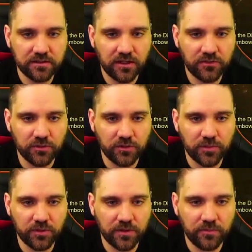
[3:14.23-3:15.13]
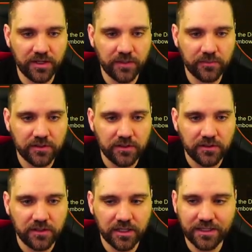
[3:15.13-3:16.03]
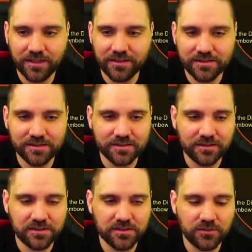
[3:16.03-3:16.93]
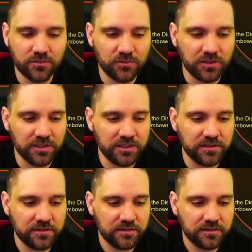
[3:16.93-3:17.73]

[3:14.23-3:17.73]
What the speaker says: I'll throw it up on the map. Again, this is a really